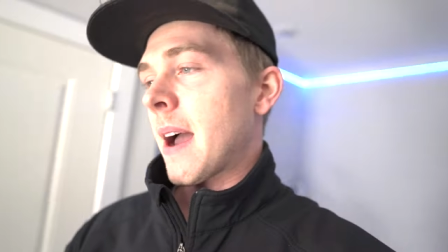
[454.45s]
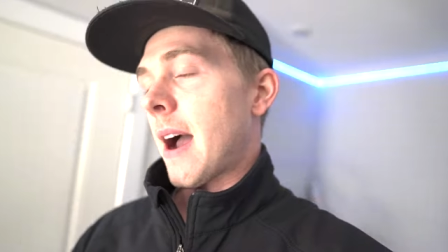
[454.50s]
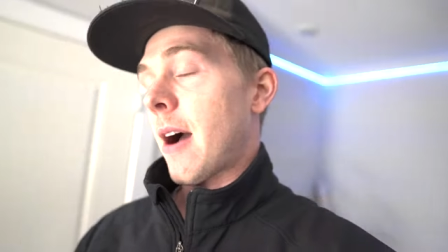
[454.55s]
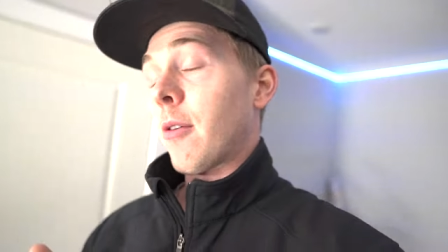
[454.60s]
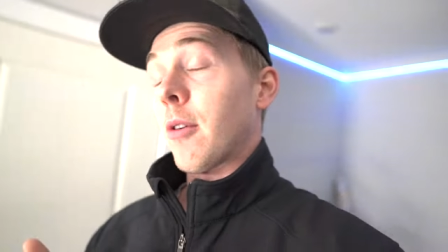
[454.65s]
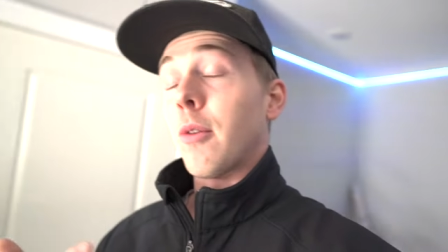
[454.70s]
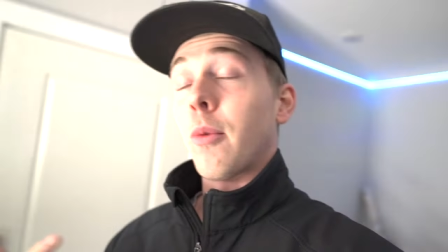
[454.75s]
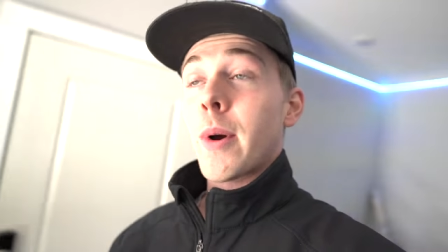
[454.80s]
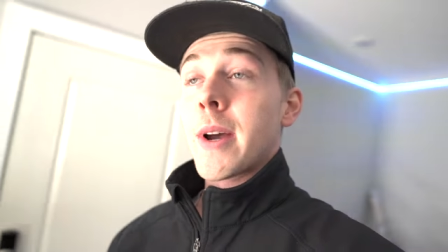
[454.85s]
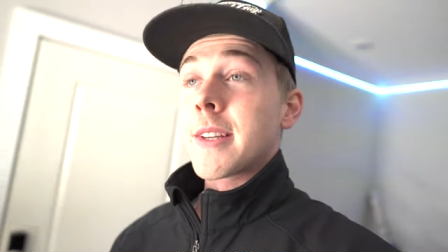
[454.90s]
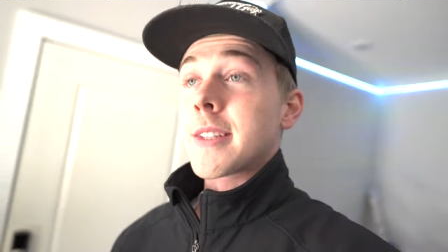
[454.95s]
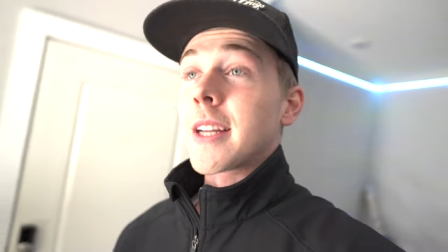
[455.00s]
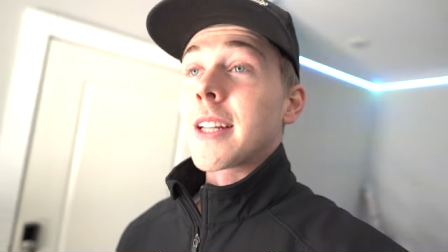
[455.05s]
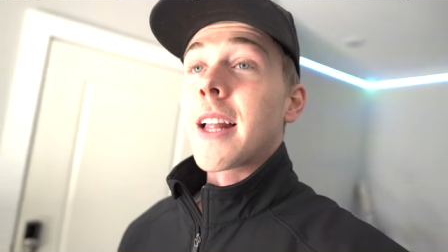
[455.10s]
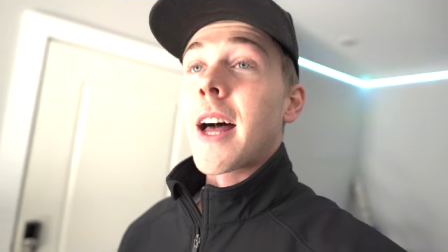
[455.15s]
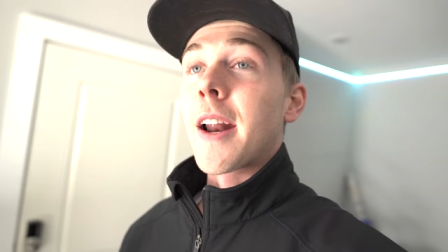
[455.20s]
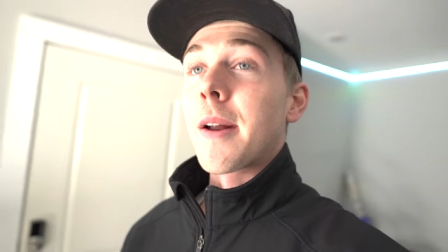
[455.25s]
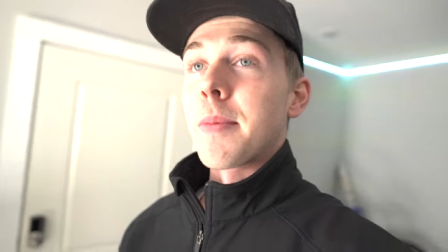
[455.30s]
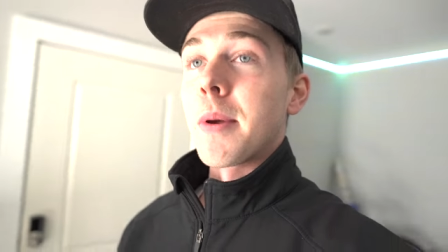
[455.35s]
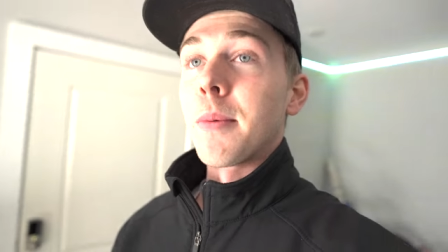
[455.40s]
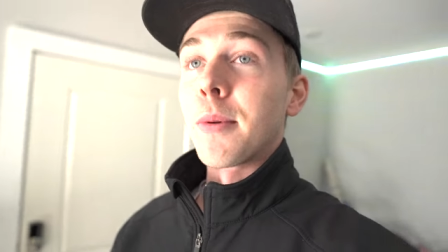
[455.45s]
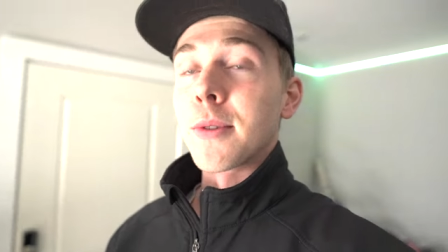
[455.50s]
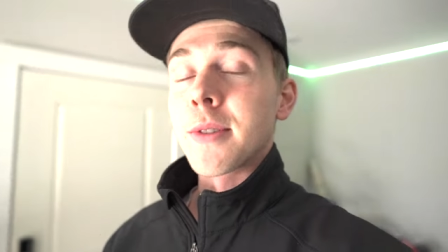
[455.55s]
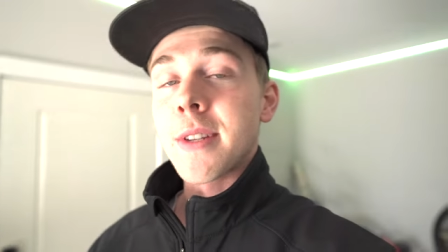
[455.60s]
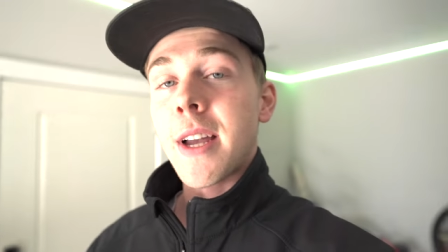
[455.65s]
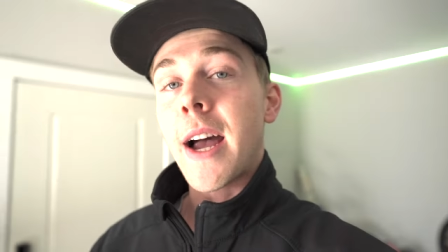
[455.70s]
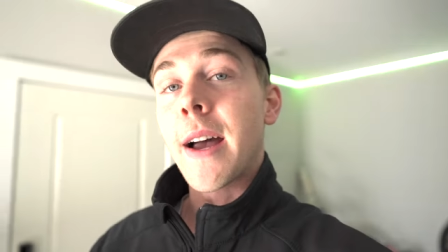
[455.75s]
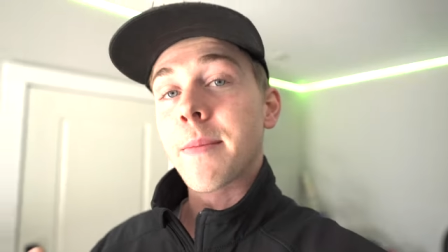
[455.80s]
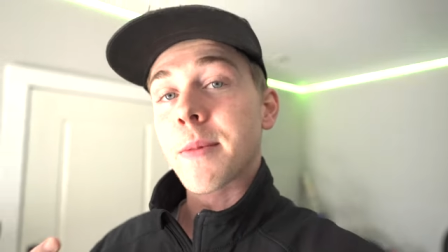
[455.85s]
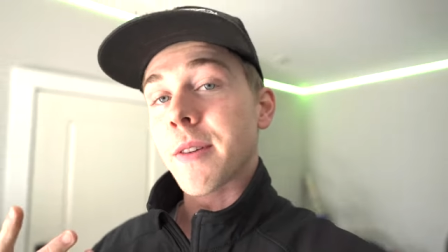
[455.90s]
I would waste a lot of
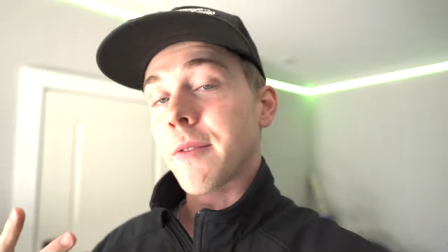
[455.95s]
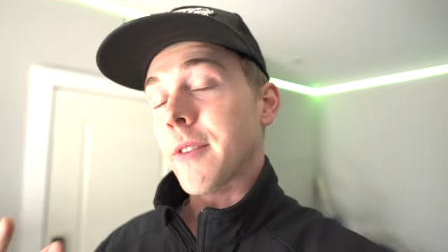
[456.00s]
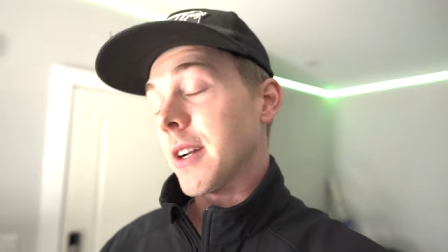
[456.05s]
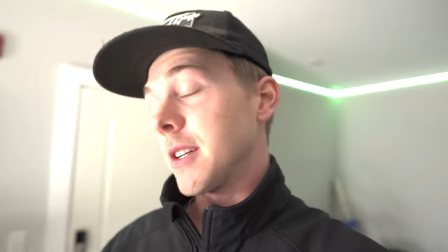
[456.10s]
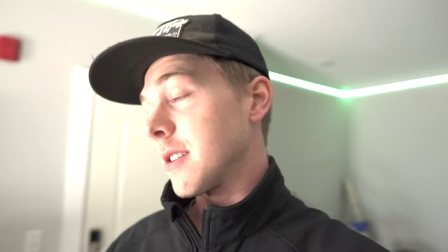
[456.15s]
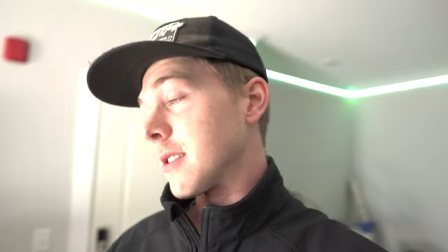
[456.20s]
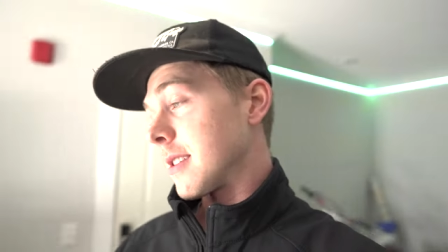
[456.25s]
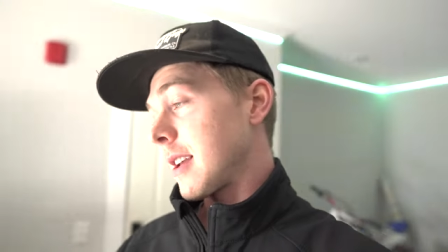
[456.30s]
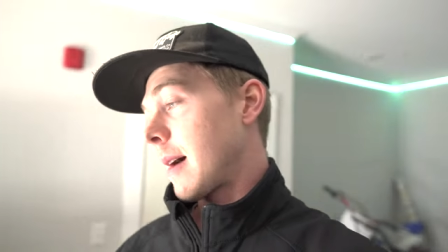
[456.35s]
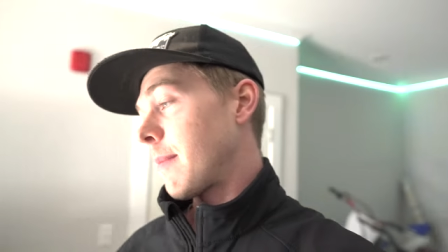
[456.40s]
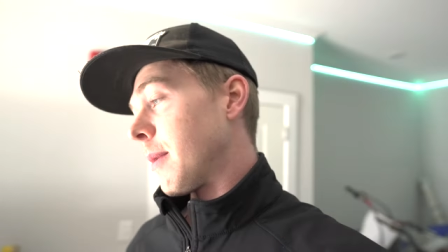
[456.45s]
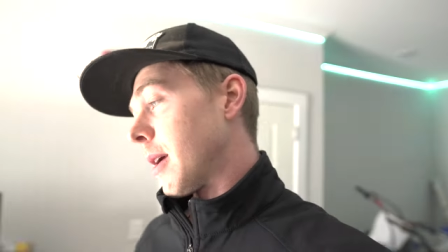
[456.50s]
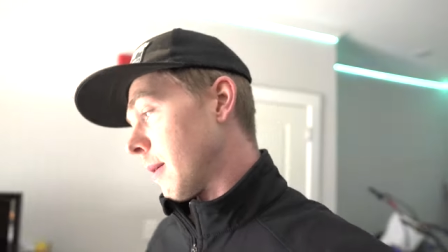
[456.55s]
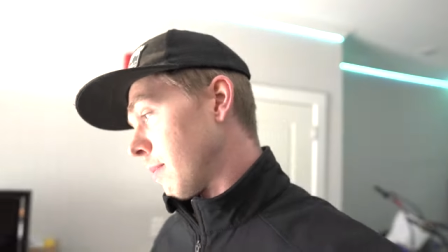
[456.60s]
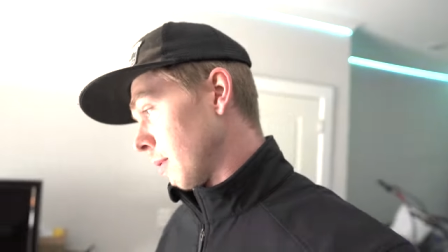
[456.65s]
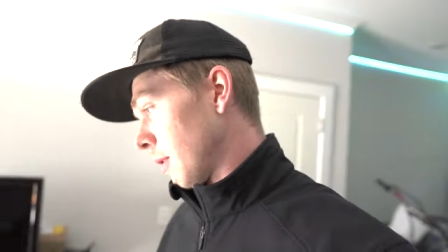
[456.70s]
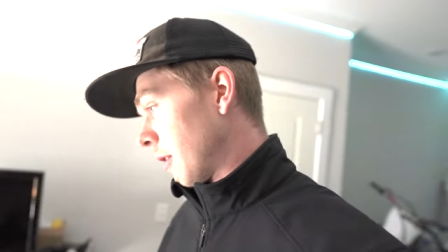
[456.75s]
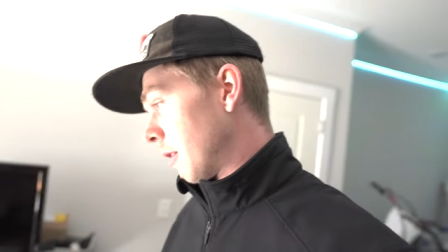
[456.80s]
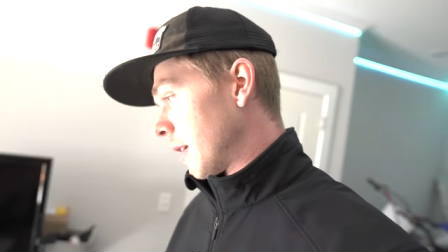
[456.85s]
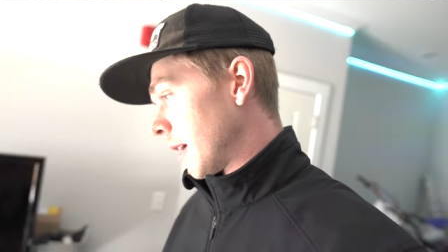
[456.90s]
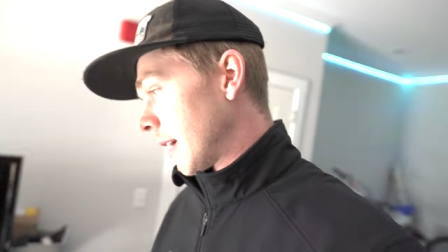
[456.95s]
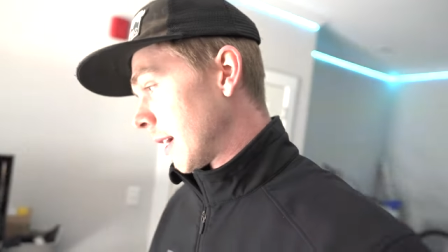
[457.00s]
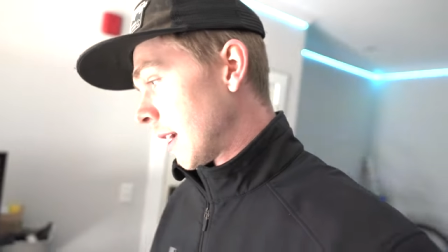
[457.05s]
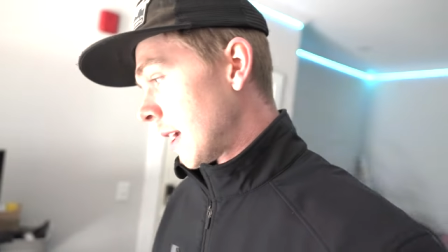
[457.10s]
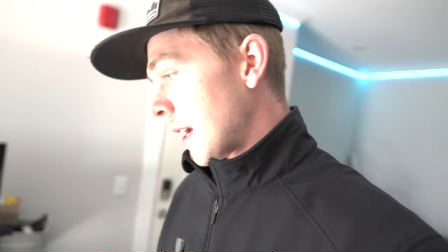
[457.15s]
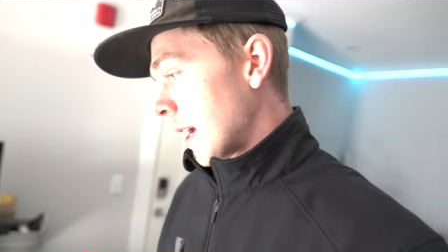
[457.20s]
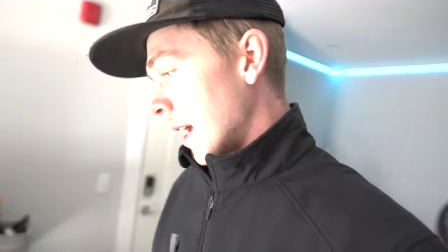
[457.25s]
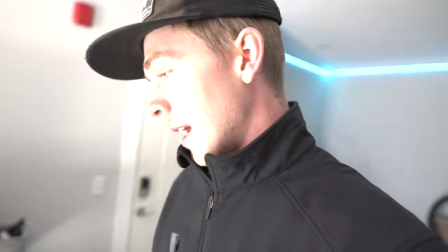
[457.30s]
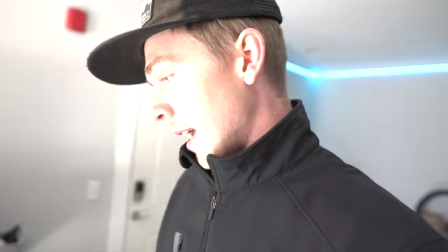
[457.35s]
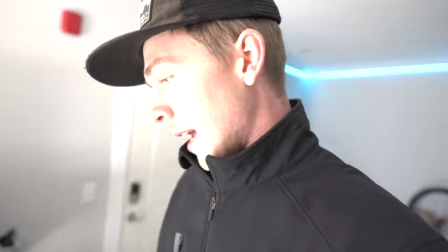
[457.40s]
people's times if I just stopped uploading.
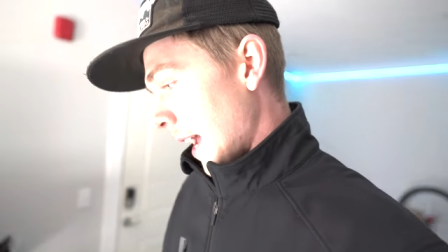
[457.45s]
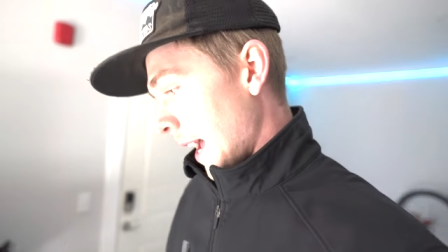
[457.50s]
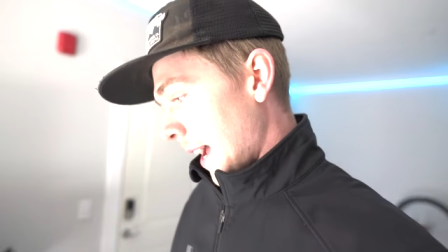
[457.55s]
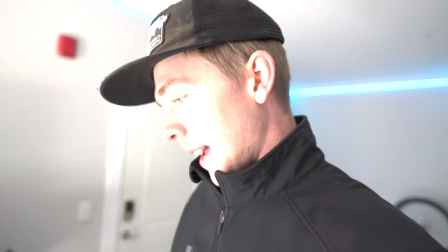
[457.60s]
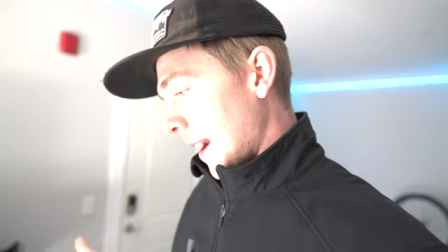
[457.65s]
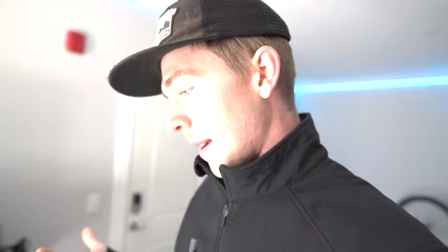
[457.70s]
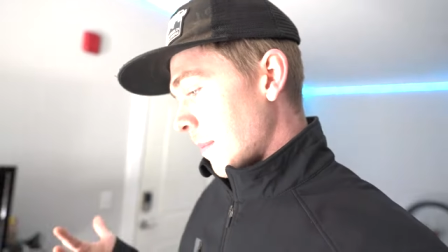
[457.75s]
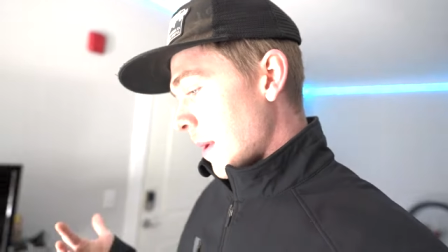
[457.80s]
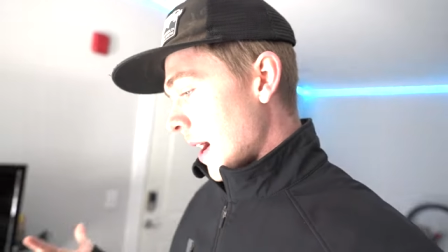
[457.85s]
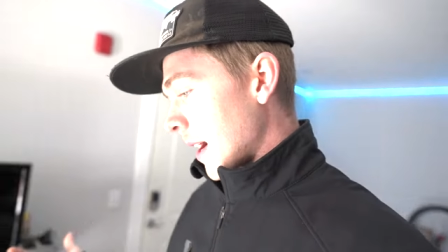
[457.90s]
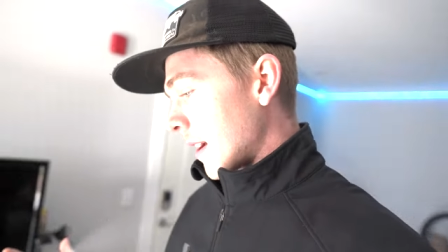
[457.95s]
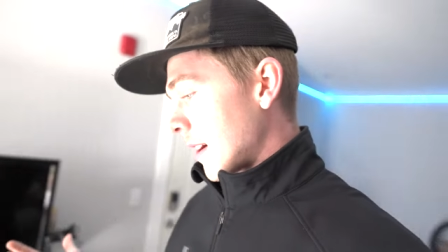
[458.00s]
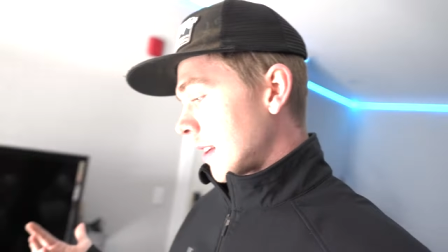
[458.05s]
And I'm not